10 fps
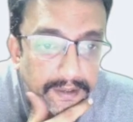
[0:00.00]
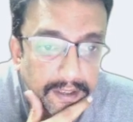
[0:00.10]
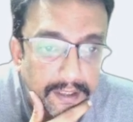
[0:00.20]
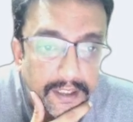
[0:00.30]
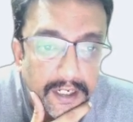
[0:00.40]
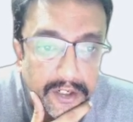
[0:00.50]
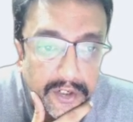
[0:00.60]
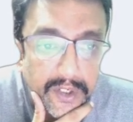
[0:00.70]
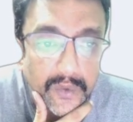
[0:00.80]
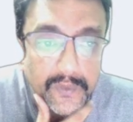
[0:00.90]
continuing
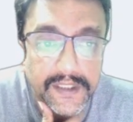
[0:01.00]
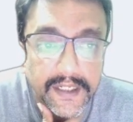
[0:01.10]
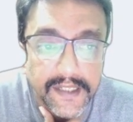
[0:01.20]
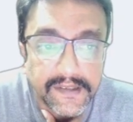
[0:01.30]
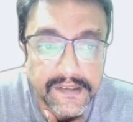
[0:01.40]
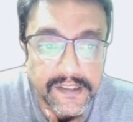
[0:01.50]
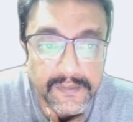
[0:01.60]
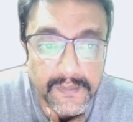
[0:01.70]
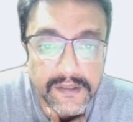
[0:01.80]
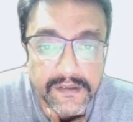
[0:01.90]
over the next 6
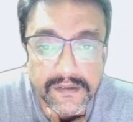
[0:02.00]
months,